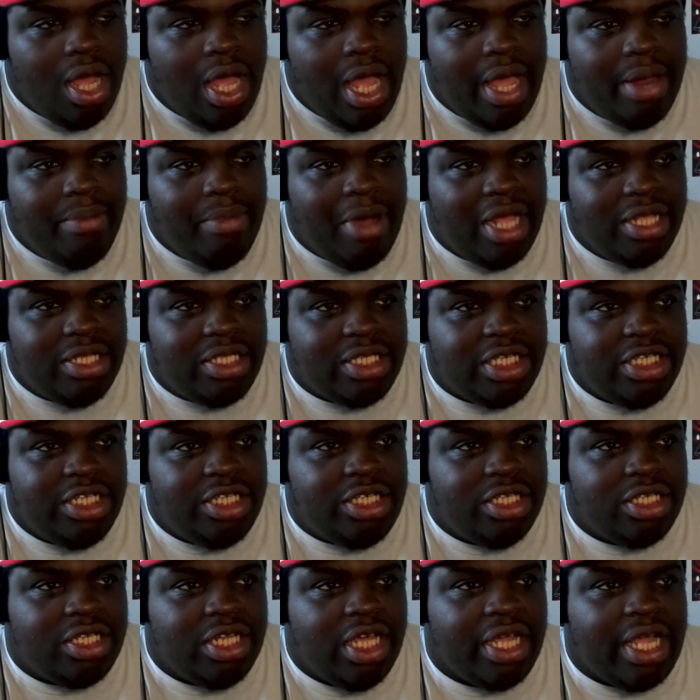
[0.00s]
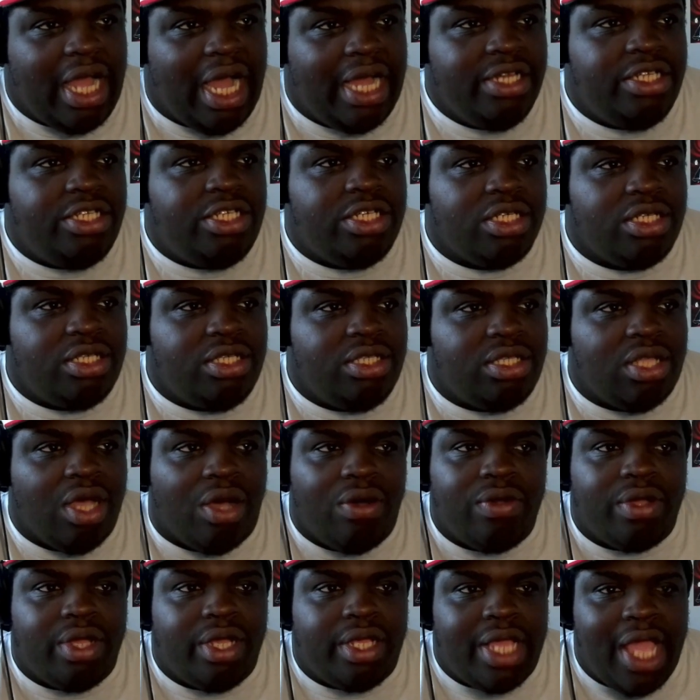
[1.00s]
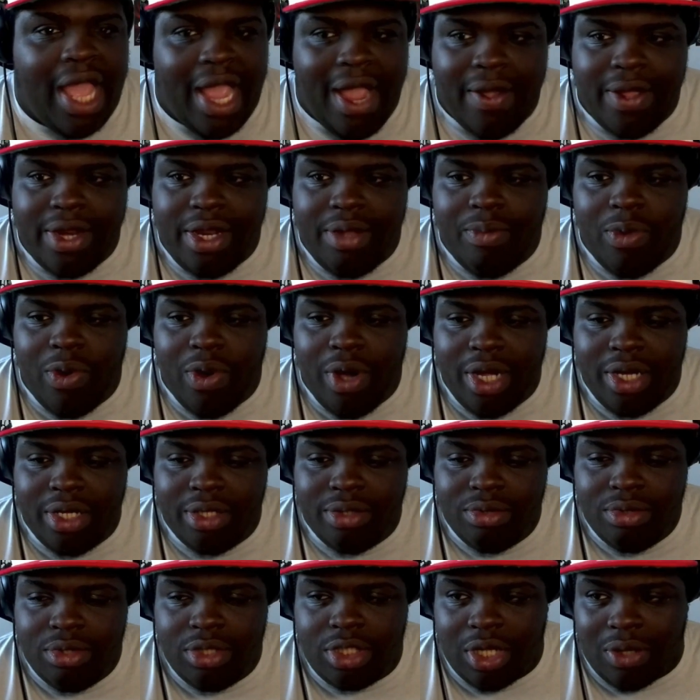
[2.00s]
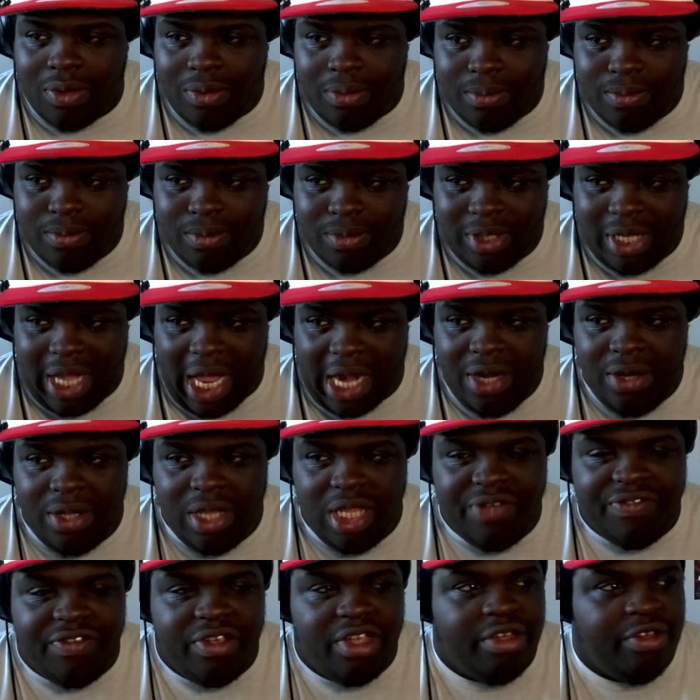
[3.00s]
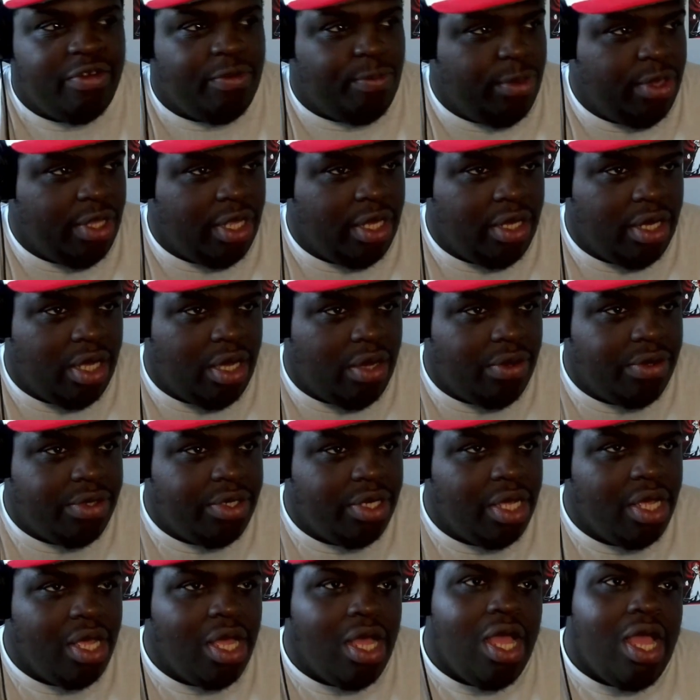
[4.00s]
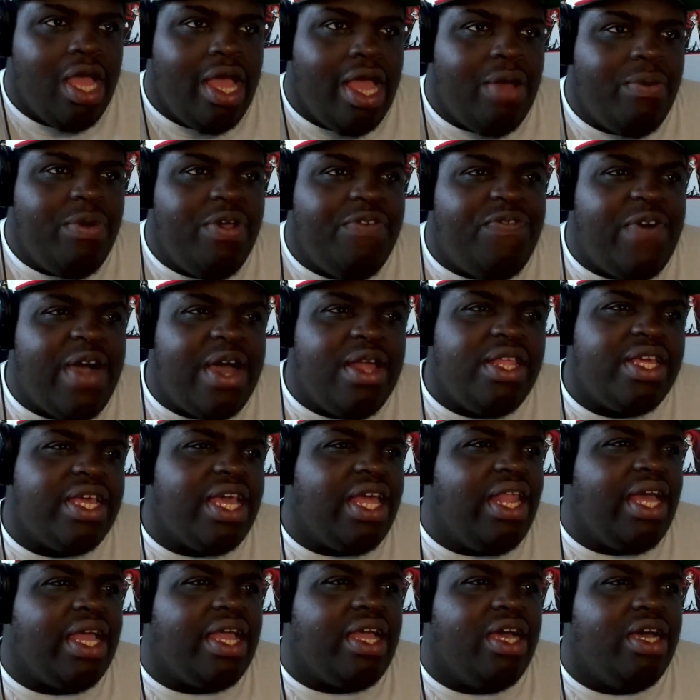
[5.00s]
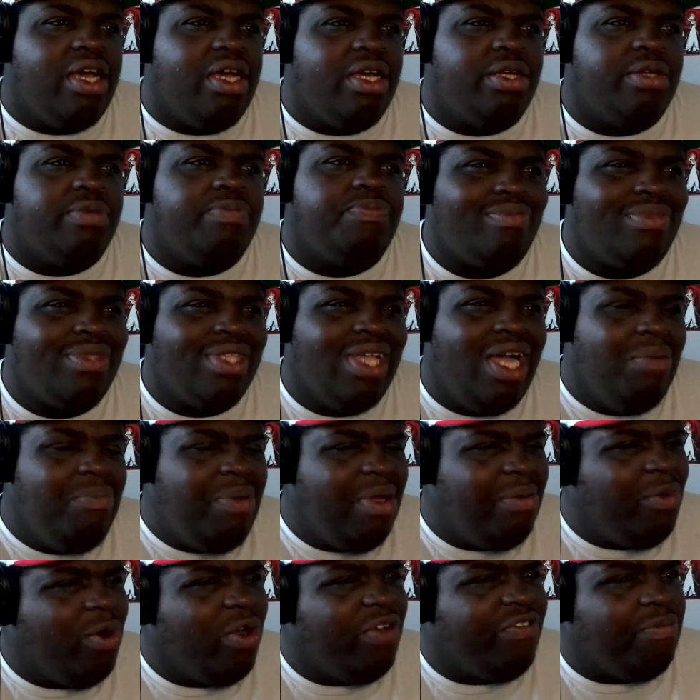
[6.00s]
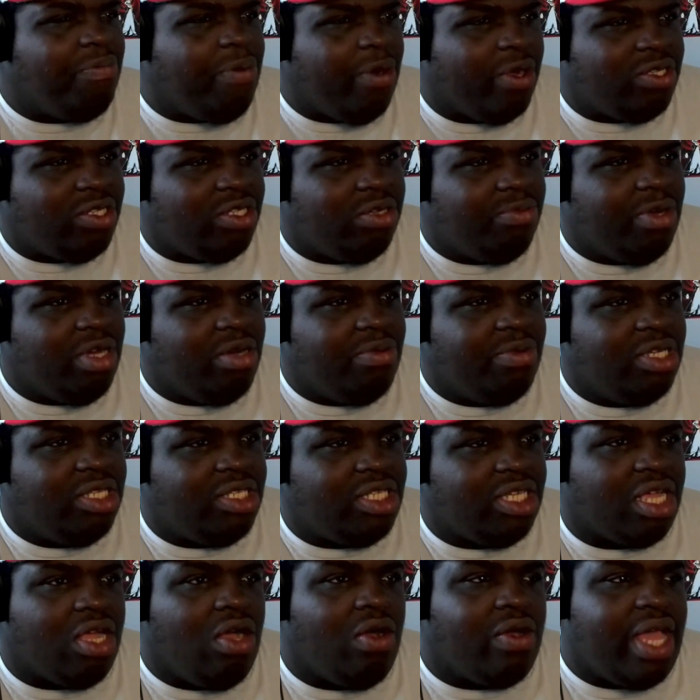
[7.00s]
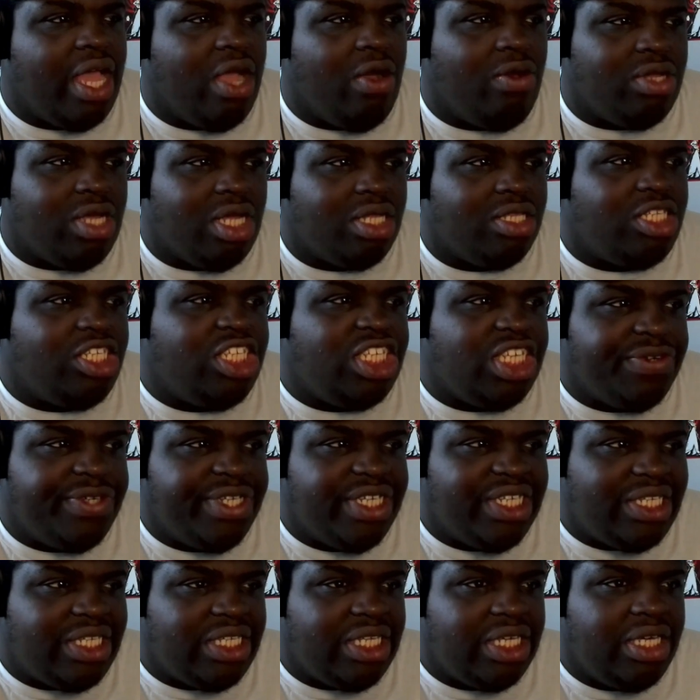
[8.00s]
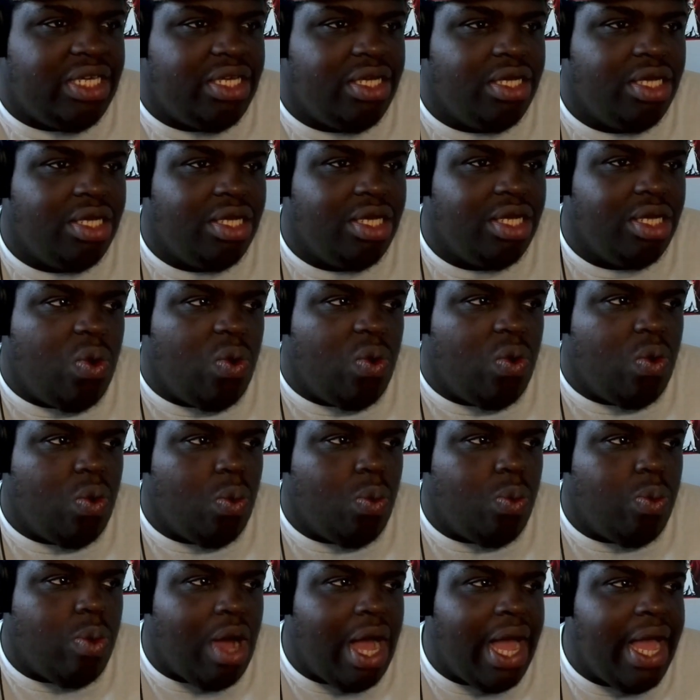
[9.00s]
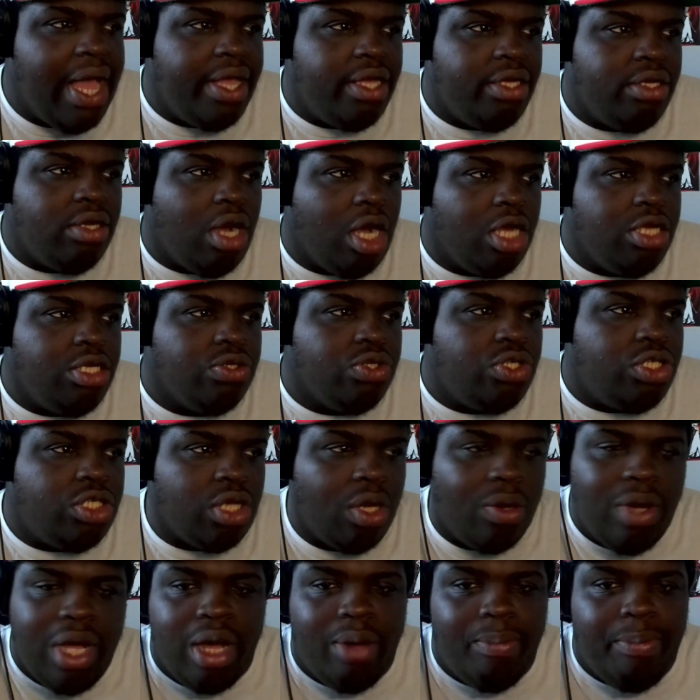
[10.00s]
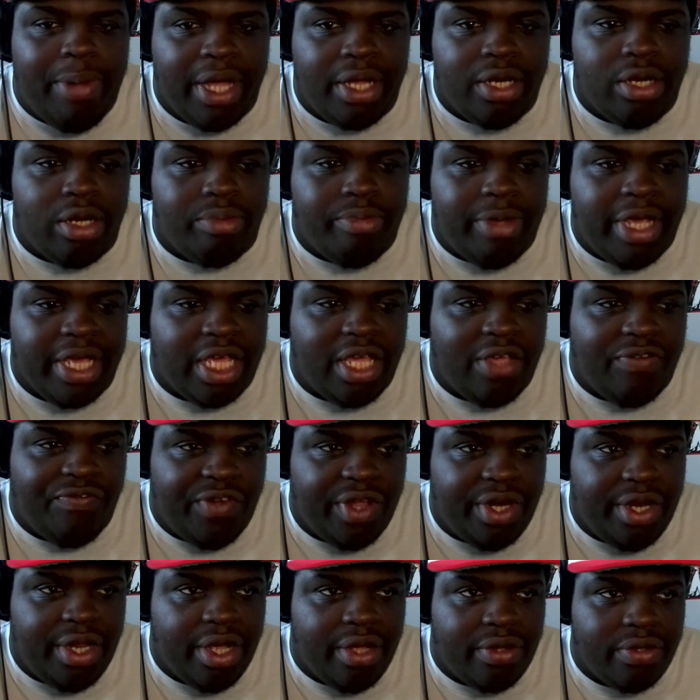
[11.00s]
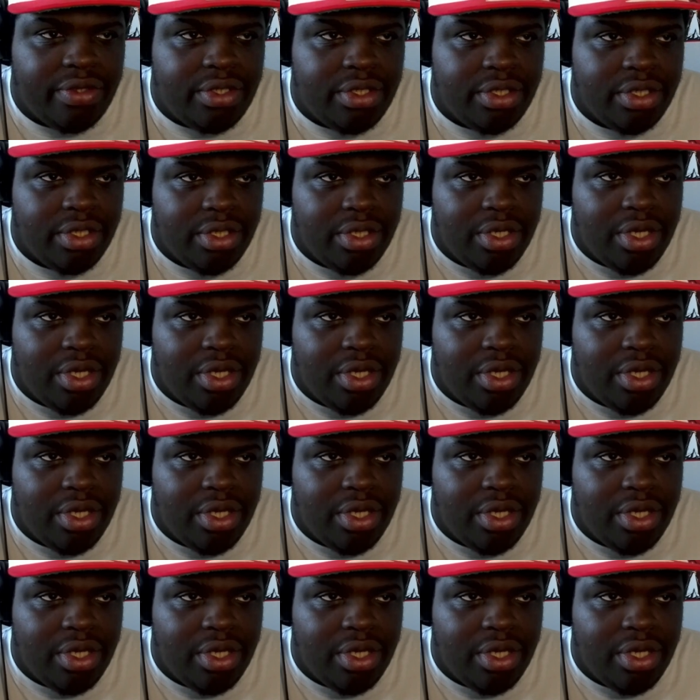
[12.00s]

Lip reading: And Masaki's just like, I just don't care anymore. So, can you leave me alone? And we finally get, like, a bit more of a personal moment. It's like, okay, hold on. Seriously? Why are you so hell-bent on making videos?